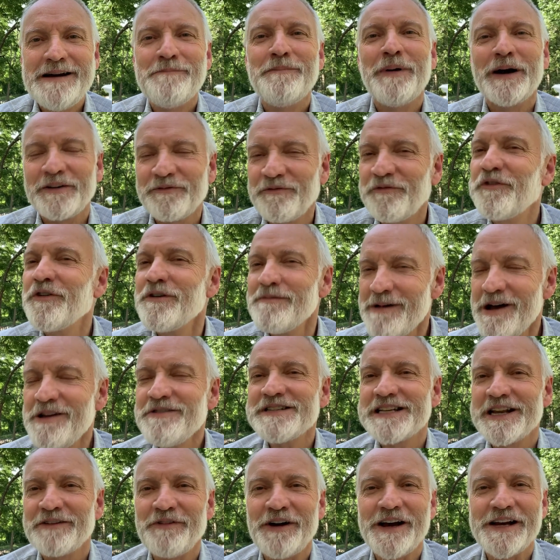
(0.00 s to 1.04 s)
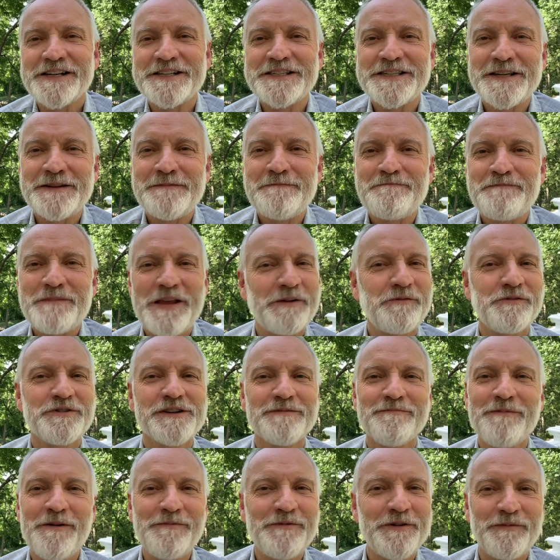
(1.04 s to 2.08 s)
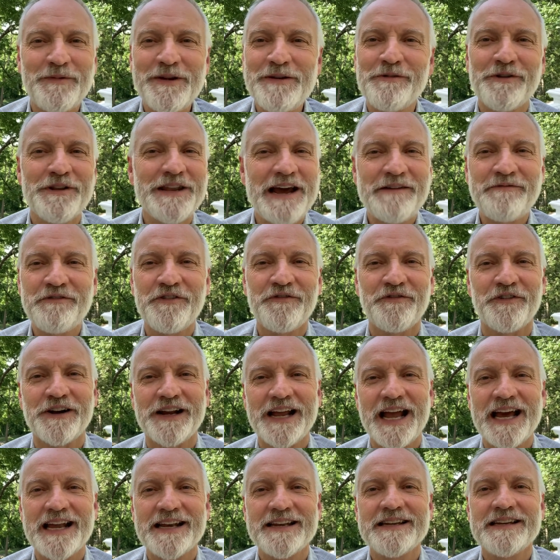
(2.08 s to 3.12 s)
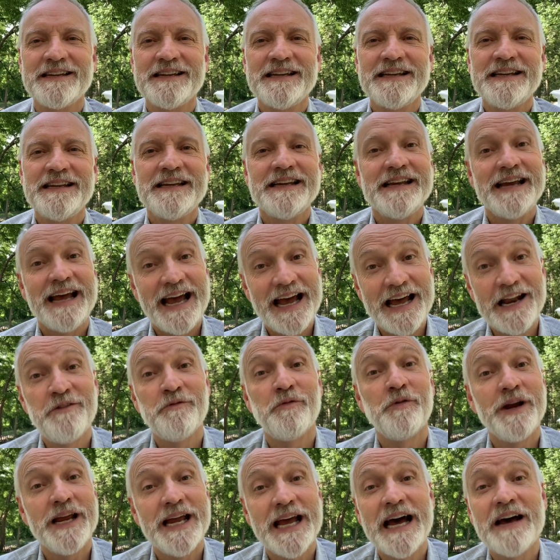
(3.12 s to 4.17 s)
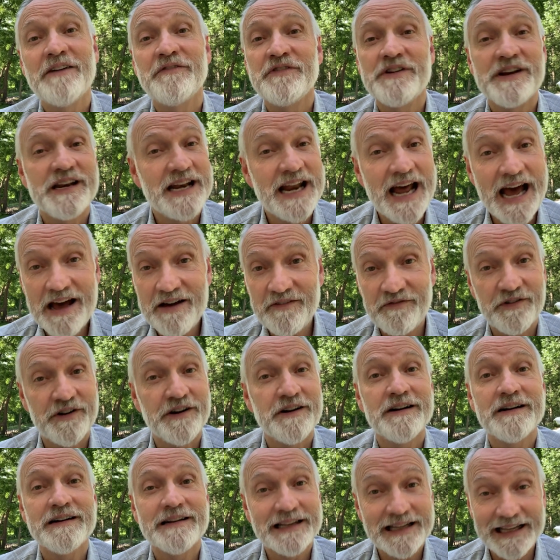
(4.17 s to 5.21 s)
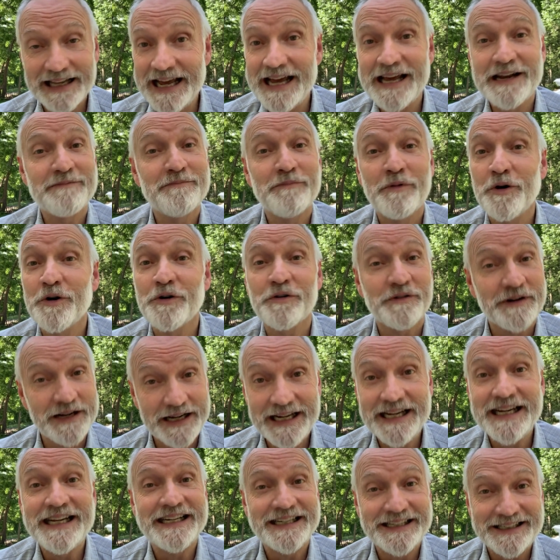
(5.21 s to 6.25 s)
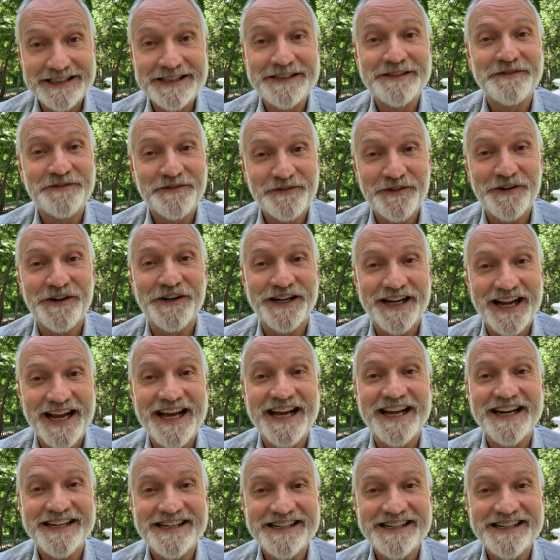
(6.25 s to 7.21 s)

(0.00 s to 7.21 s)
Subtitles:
But for most of us, it was a moment we will never forget, and we have never let Maureen forget.